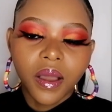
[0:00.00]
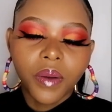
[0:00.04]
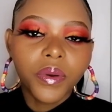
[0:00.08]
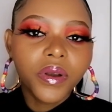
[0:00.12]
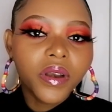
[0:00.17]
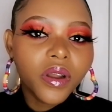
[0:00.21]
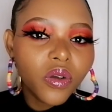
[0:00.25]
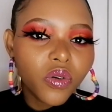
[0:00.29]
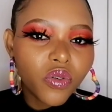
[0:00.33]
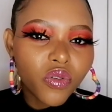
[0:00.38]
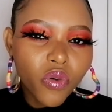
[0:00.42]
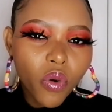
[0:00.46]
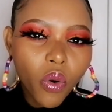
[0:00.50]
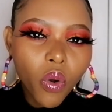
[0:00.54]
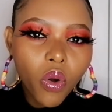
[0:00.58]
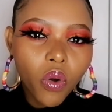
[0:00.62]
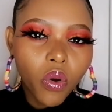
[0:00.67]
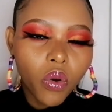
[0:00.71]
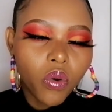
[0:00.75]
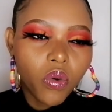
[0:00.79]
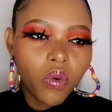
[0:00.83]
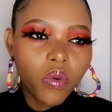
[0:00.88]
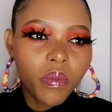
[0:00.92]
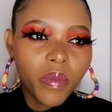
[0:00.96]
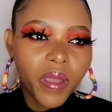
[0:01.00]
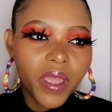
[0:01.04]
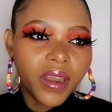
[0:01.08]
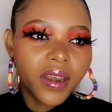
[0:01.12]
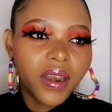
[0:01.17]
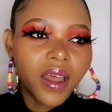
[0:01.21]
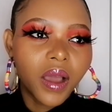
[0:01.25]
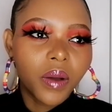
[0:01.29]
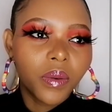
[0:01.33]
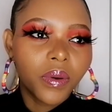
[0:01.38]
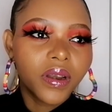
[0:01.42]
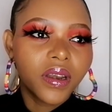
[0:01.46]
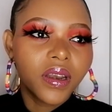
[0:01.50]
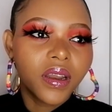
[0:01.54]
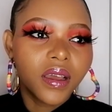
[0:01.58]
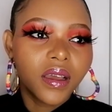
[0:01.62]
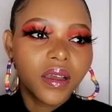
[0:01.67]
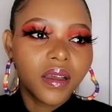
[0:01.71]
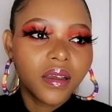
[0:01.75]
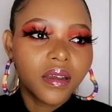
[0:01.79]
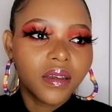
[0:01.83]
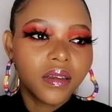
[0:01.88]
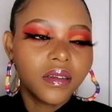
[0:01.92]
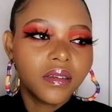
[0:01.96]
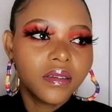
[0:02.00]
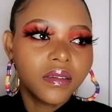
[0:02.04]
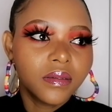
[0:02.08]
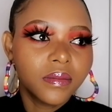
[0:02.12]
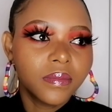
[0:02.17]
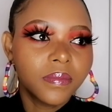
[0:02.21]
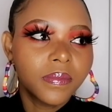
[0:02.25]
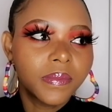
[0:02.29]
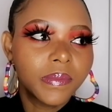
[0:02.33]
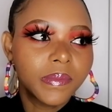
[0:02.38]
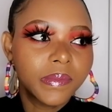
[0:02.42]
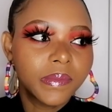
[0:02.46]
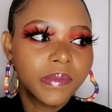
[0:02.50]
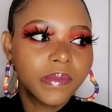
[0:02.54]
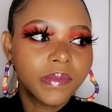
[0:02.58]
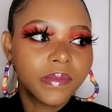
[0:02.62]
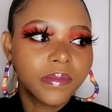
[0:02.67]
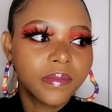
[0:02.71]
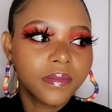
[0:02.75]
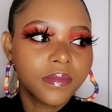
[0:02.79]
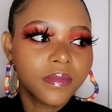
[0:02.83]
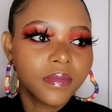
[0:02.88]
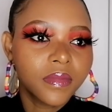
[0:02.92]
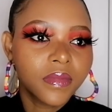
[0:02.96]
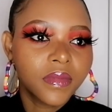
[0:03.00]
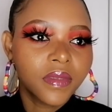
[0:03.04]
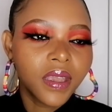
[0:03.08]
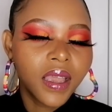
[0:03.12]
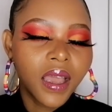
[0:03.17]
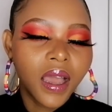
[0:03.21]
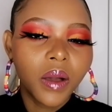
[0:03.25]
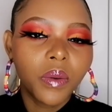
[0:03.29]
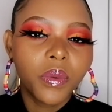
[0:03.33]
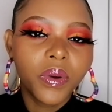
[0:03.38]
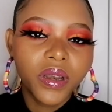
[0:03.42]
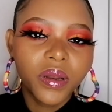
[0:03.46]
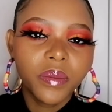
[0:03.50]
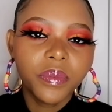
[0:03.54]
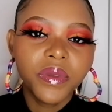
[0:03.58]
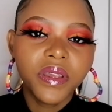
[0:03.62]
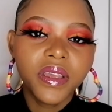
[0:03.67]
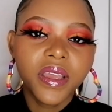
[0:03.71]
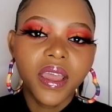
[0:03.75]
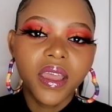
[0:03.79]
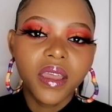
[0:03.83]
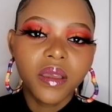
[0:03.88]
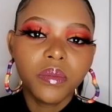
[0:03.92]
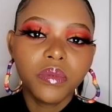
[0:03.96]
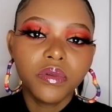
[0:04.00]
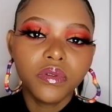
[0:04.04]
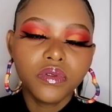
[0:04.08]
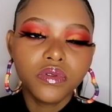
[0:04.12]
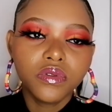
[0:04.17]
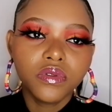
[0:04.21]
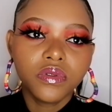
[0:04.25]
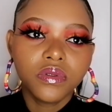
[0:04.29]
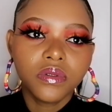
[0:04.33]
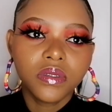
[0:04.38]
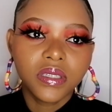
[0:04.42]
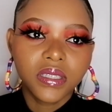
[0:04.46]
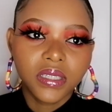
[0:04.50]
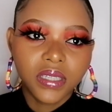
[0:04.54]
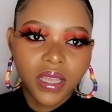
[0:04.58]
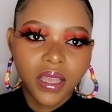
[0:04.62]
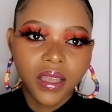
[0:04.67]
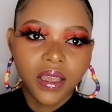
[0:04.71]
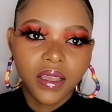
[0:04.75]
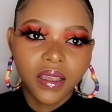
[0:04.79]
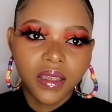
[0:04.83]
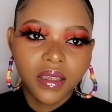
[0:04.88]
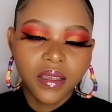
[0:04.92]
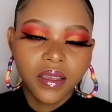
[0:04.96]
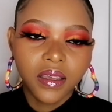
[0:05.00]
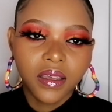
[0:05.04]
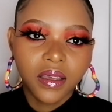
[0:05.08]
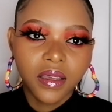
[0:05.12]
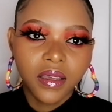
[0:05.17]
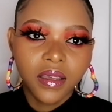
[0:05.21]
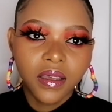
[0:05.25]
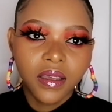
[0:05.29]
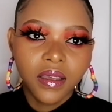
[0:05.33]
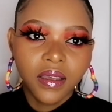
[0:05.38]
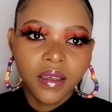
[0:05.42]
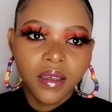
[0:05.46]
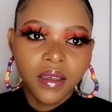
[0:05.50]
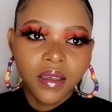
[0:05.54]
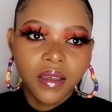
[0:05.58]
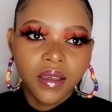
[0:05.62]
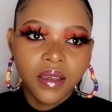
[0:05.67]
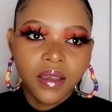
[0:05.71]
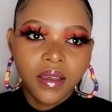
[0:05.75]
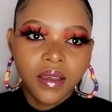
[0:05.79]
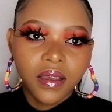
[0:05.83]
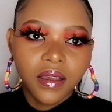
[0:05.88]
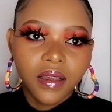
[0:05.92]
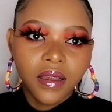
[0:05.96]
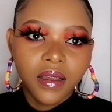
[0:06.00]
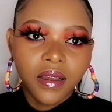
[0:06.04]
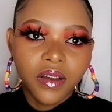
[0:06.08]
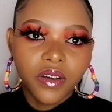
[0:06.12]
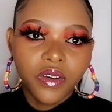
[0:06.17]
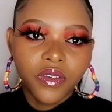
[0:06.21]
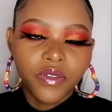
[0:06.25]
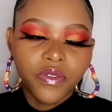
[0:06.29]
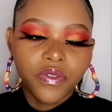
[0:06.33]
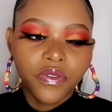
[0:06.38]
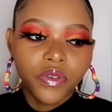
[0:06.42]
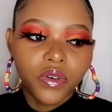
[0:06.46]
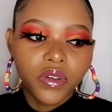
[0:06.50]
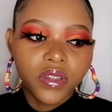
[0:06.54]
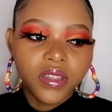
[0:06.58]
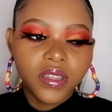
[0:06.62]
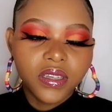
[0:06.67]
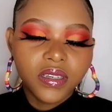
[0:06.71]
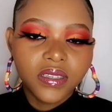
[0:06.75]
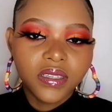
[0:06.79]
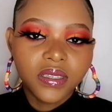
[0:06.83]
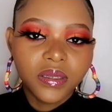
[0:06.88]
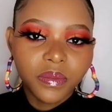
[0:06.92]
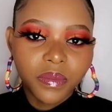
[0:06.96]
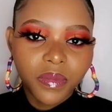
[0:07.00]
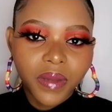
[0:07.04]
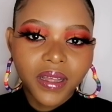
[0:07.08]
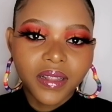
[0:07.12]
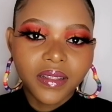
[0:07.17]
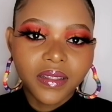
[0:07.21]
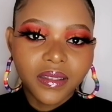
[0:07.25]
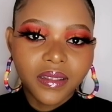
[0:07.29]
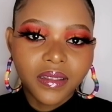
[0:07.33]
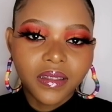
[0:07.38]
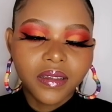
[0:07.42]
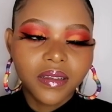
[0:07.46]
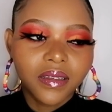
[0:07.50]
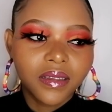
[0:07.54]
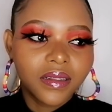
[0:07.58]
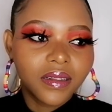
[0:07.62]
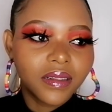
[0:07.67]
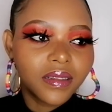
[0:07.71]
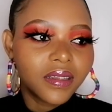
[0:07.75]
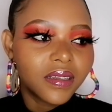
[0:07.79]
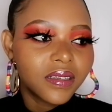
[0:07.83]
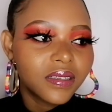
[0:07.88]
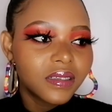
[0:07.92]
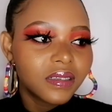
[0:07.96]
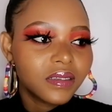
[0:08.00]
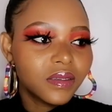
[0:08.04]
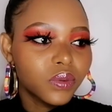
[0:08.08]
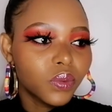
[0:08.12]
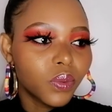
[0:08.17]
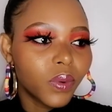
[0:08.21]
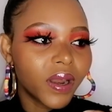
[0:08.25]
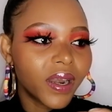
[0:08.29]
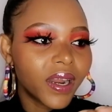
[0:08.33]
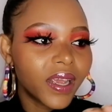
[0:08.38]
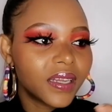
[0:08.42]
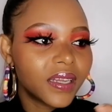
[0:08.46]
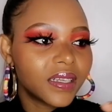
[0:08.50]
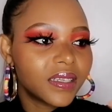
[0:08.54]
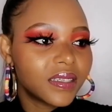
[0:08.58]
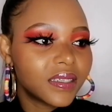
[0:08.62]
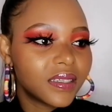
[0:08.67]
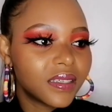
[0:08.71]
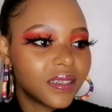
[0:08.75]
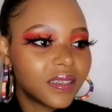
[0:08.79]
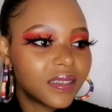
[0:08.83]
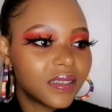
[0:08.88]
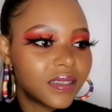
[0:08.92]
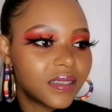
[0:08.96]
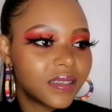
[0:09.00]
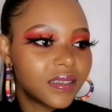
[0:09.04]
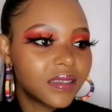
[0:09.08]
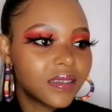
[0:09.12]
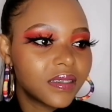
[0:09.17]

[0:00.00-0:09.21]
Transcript: i wanna grow man i wanna I want to be able to say, for this month, this is what I did.